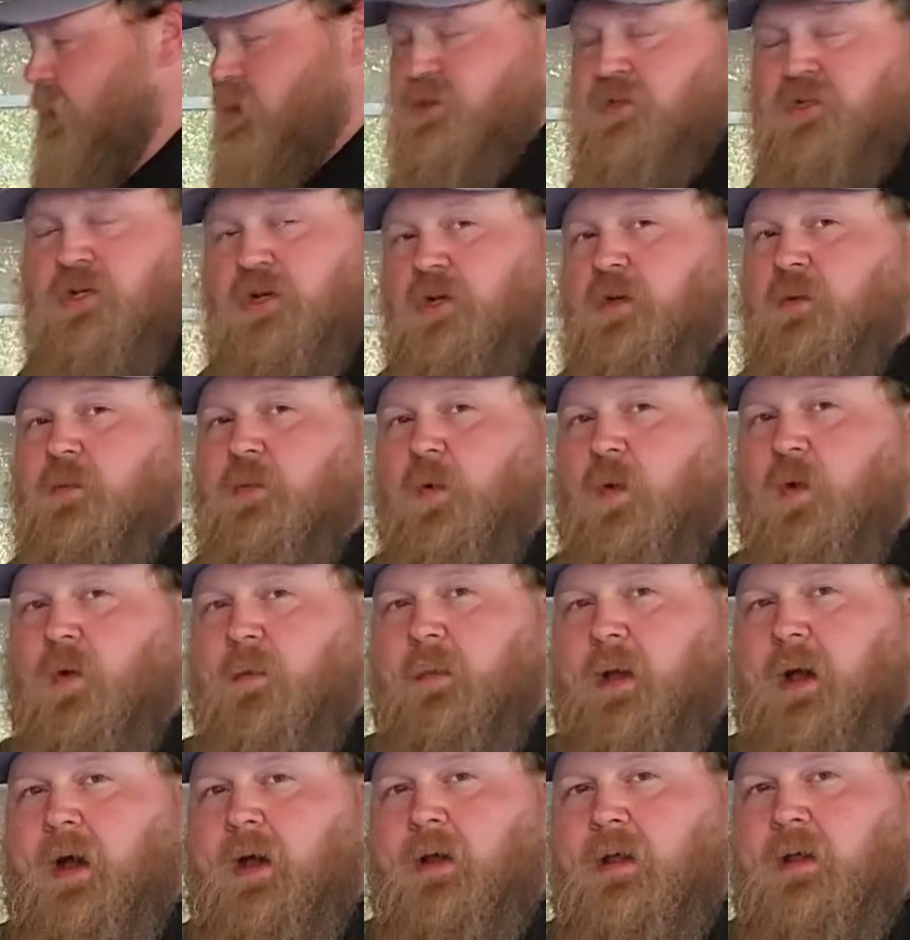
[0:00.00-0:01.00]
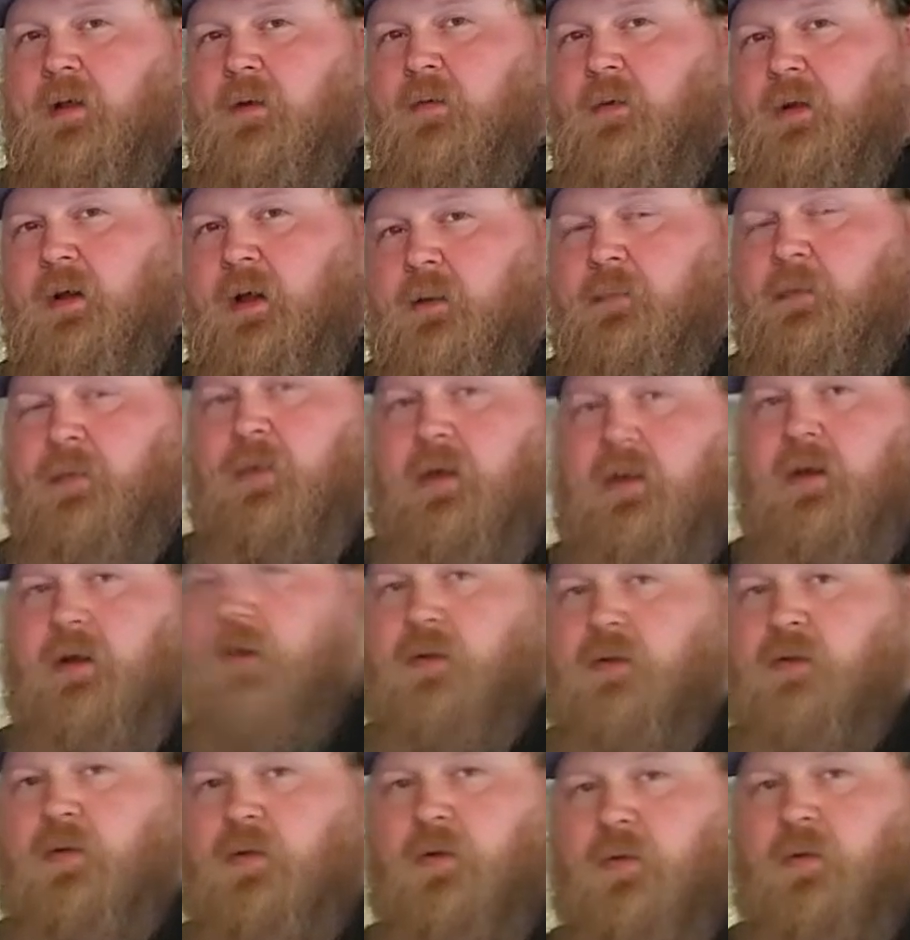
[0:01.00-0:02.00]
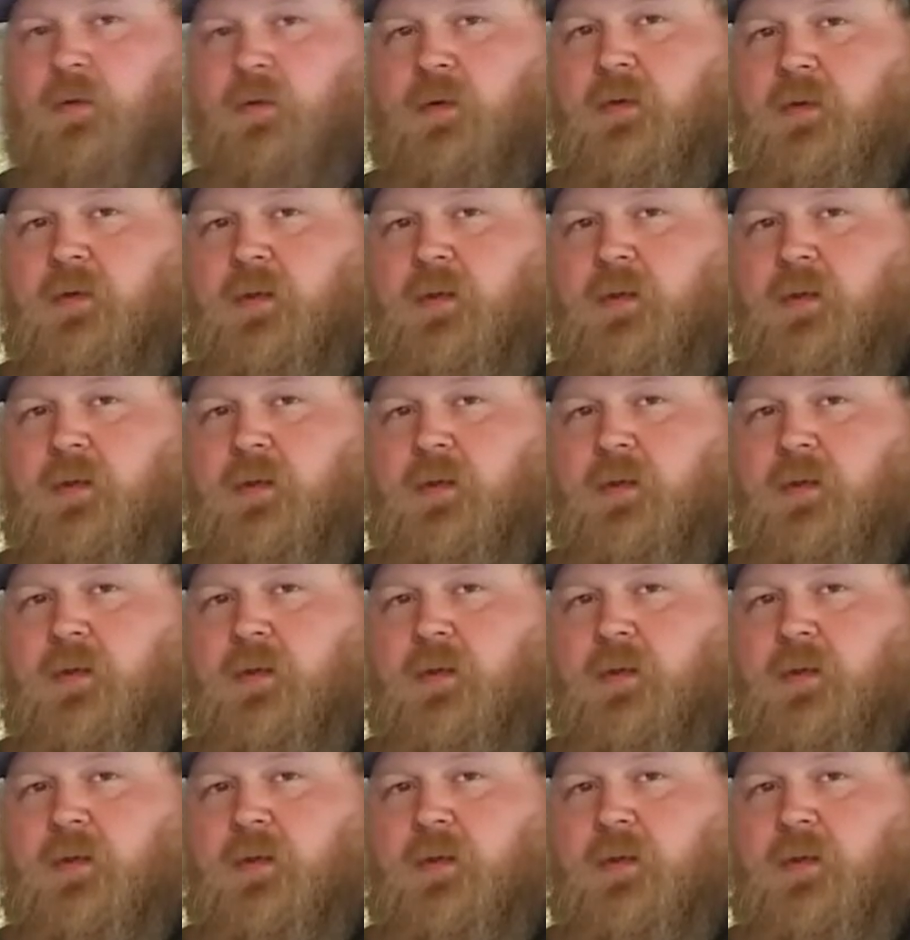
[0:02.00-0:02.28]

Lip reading: show you more about it and what I plan on doing when